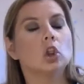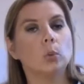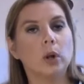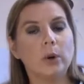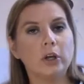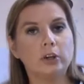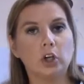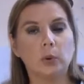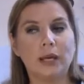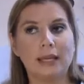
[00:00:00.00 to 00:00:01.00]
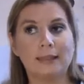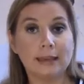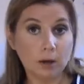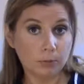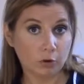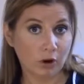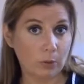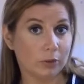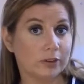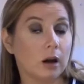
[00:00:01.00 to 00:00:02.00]
So what I want you to do is set up the
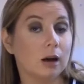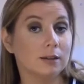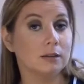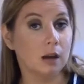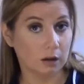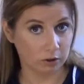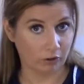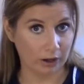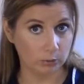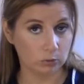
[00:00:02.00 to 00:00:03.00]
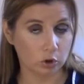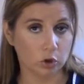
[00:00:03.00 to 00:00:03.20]
crate when the dog is not around